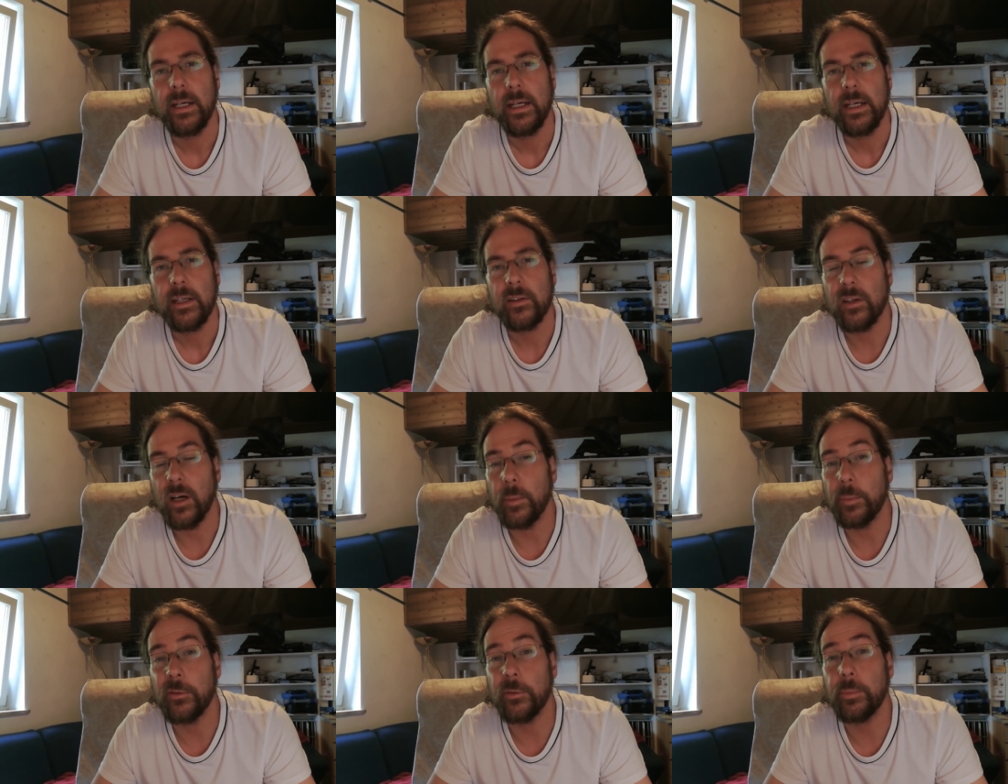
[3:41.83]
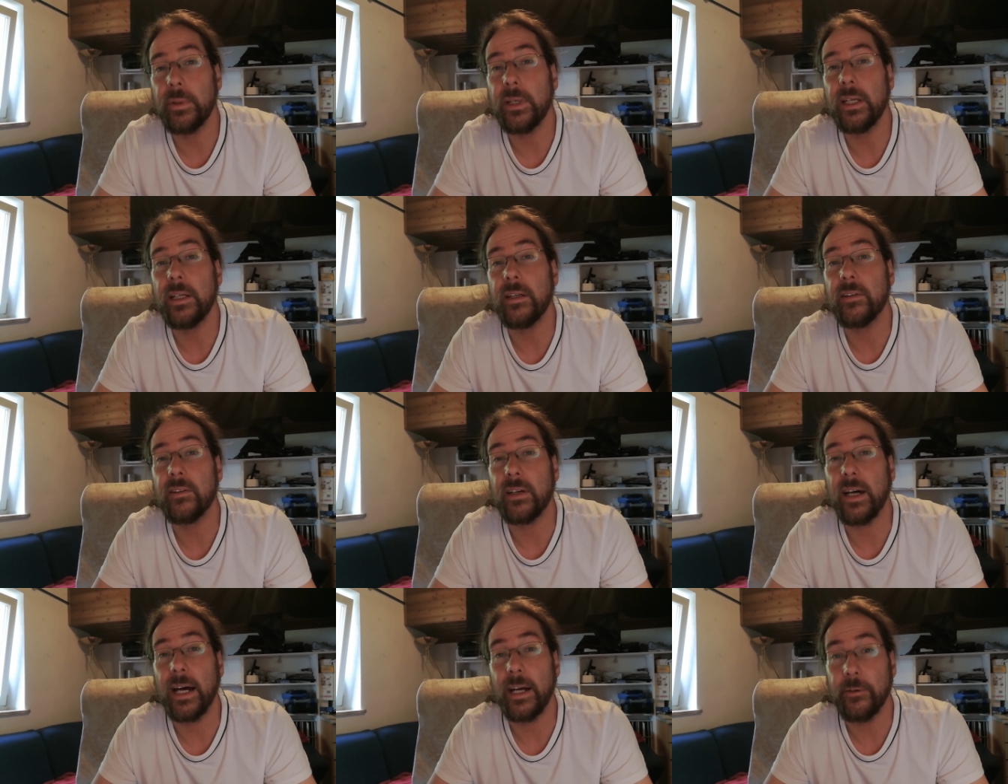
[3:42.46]
Top speed
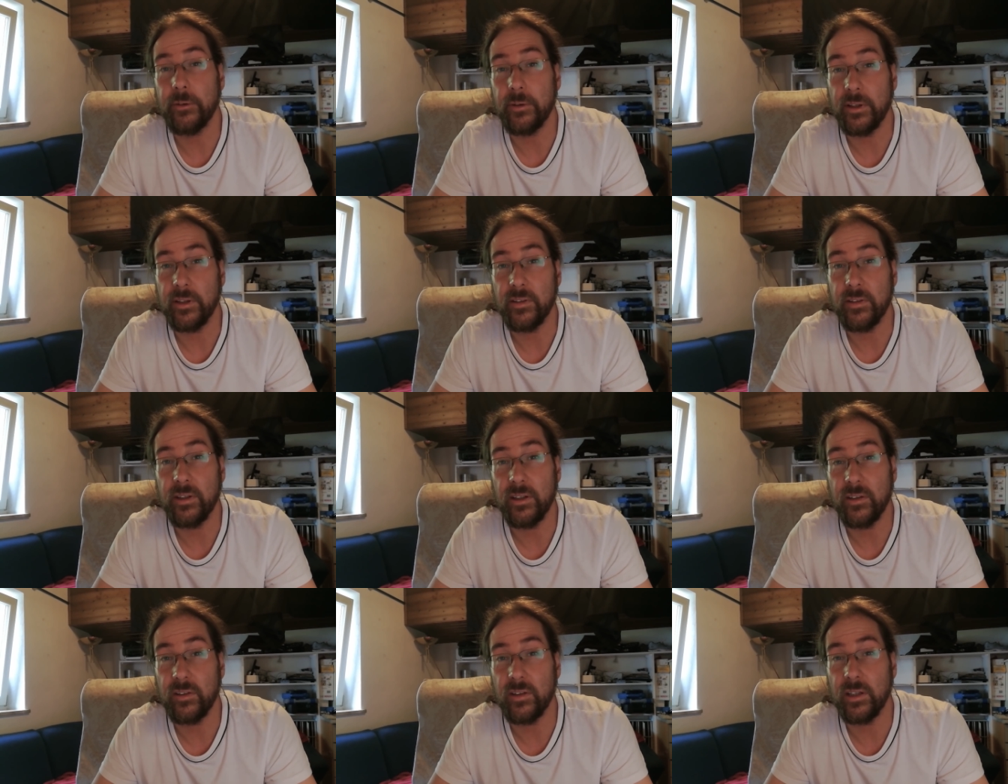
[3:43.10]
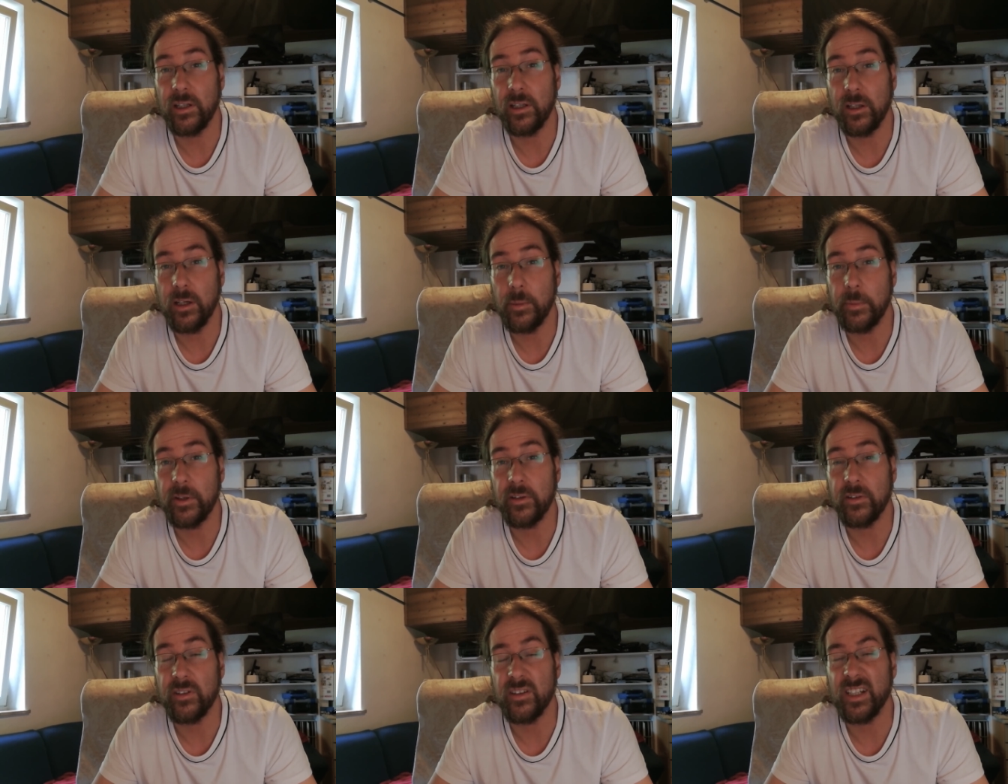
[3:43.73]
is 160
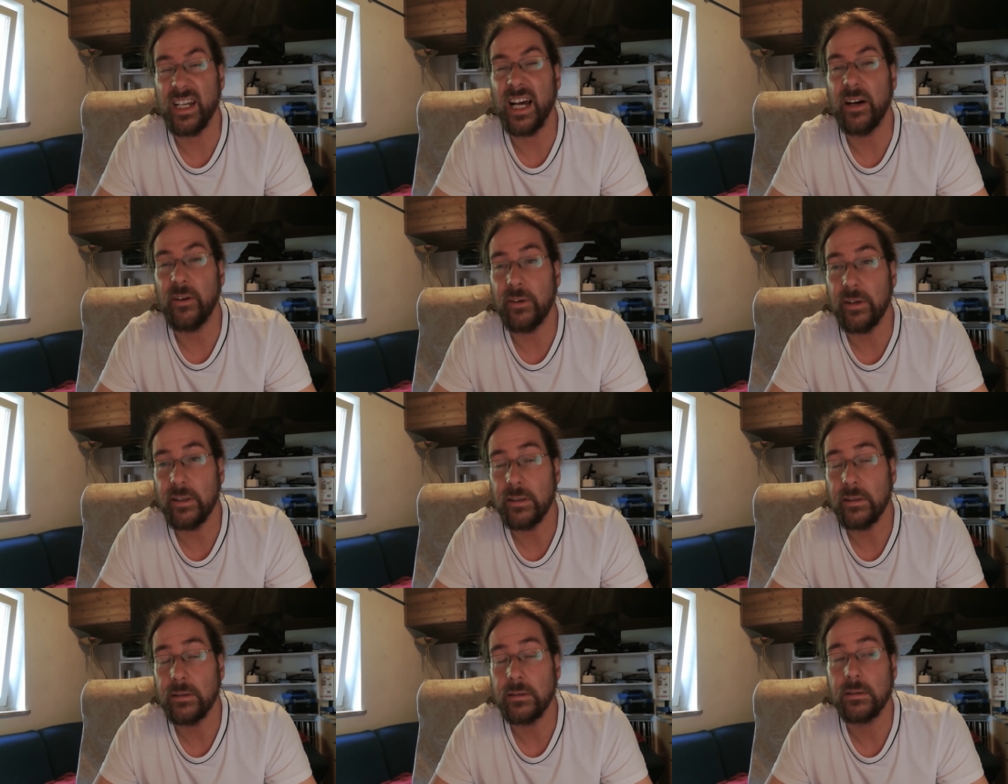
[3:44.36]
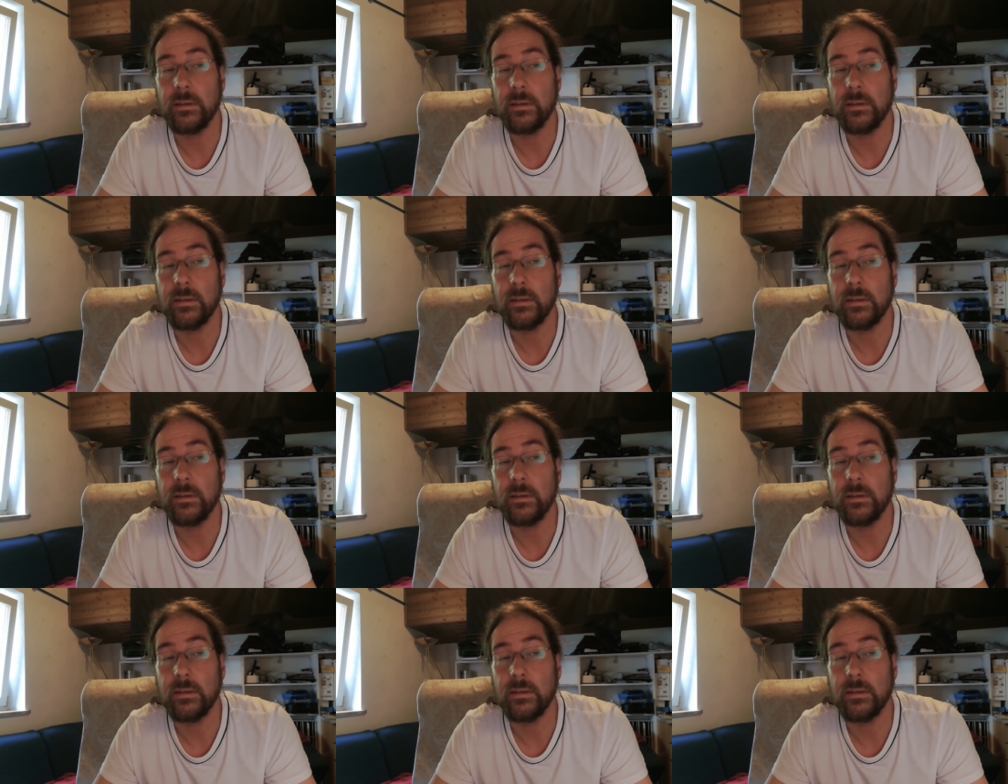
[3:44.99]
kilometers an hour,